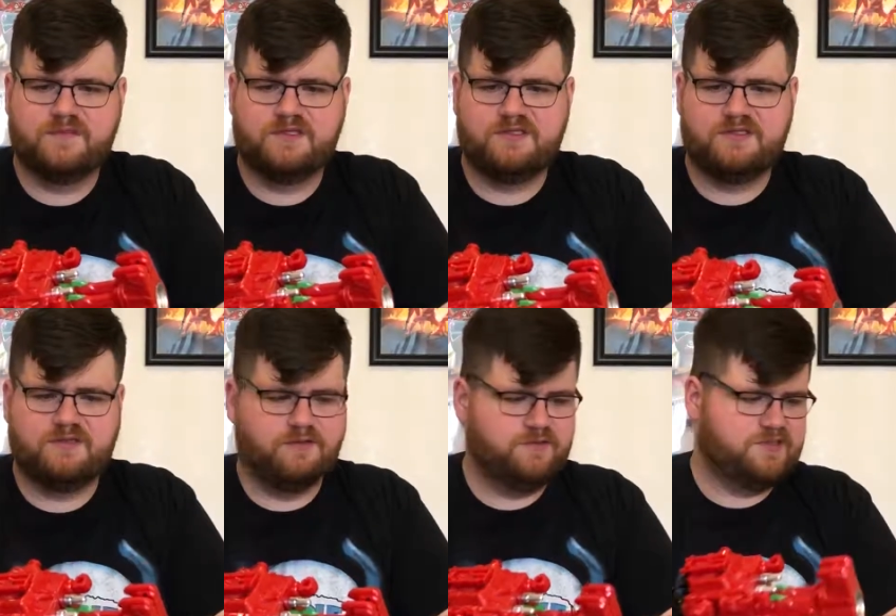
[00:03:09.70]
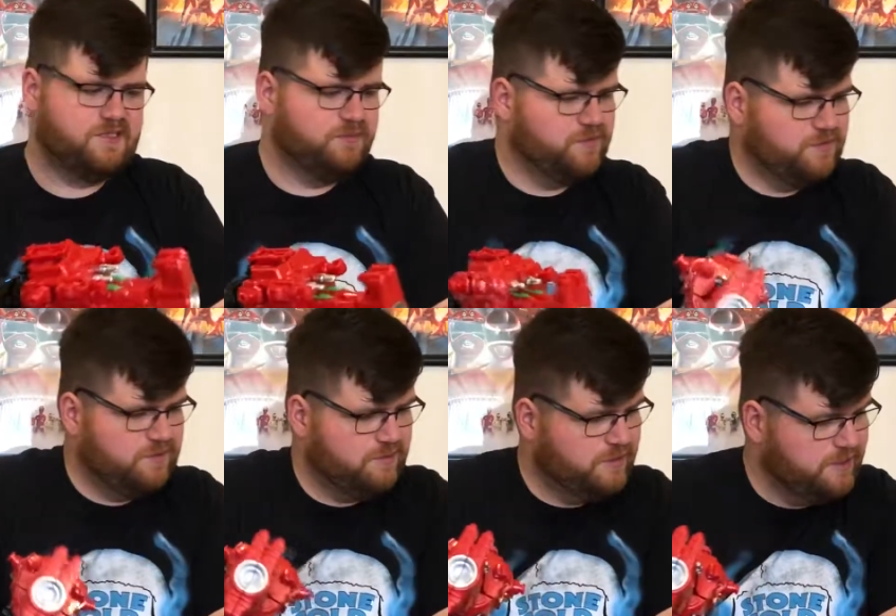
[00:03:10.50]
So simple
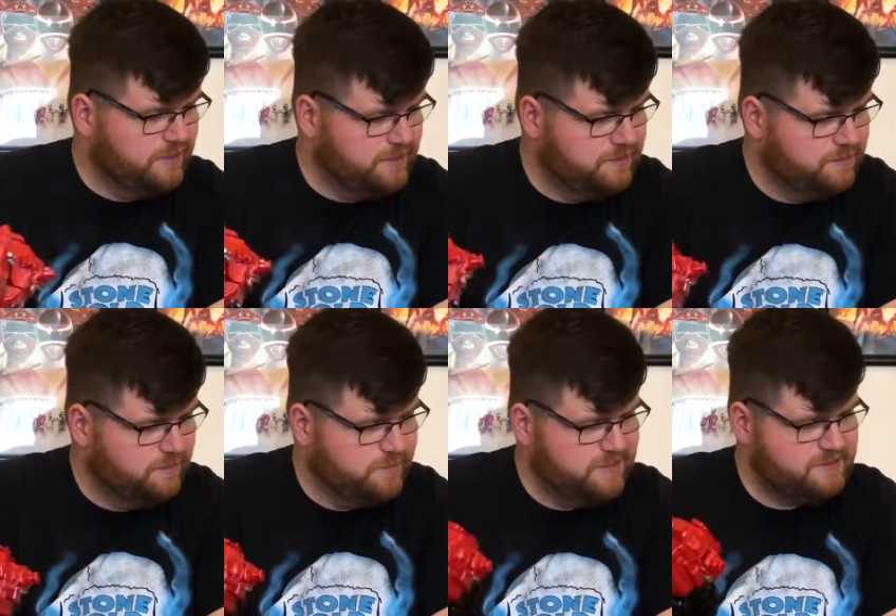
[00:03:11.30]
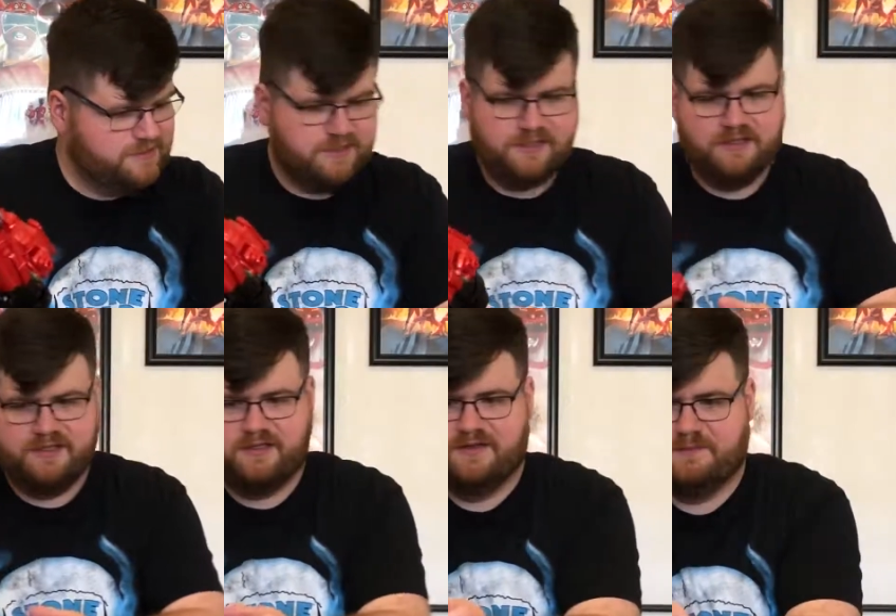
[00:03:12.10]
little noise.
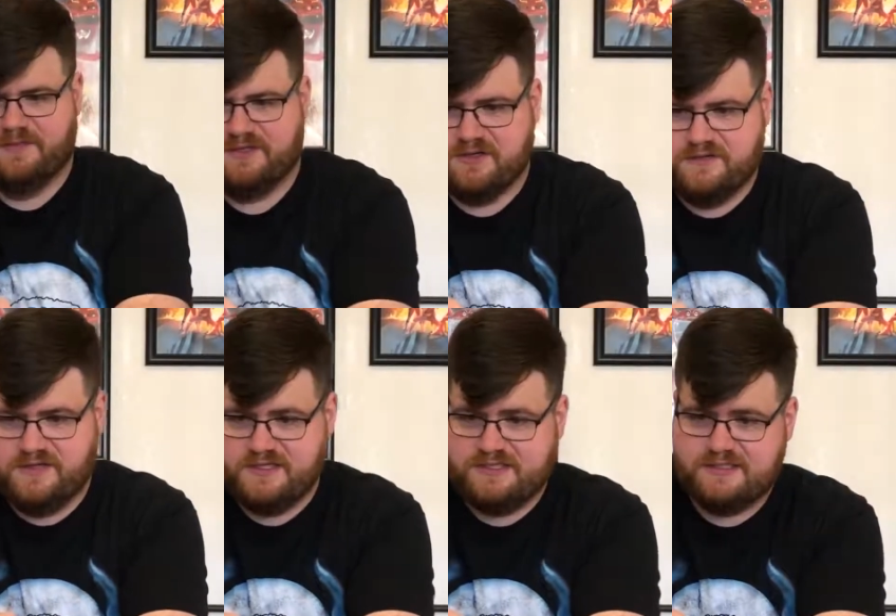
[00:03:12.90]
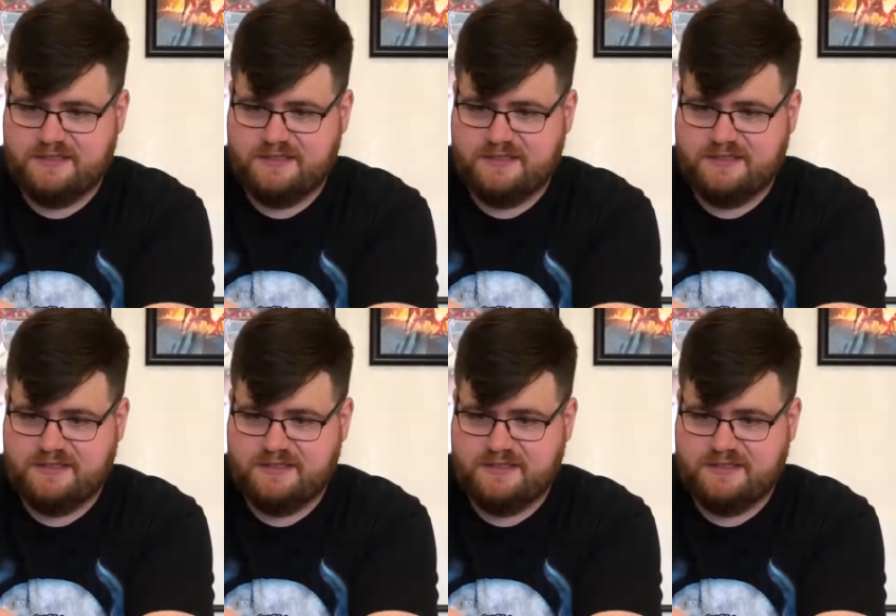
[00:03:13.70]
And then we turn this.